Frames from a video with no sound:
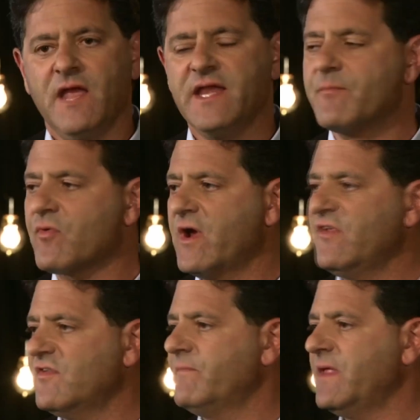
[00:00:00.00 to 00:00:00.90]
and
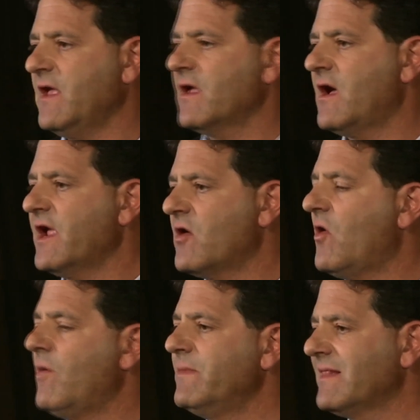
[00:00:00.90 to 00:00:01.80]
embrace something I
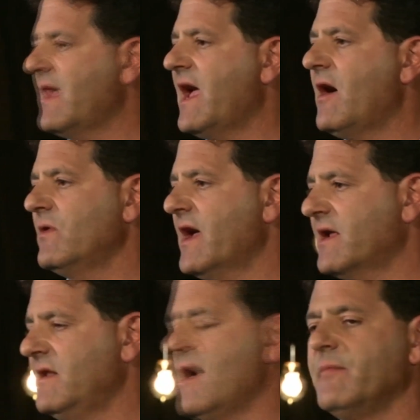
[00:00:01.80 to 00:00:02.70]
call middle-out
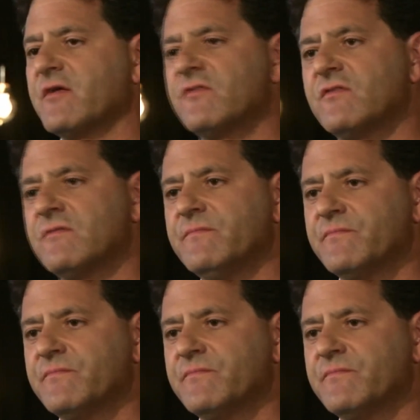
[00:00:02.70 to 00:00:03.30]
economics.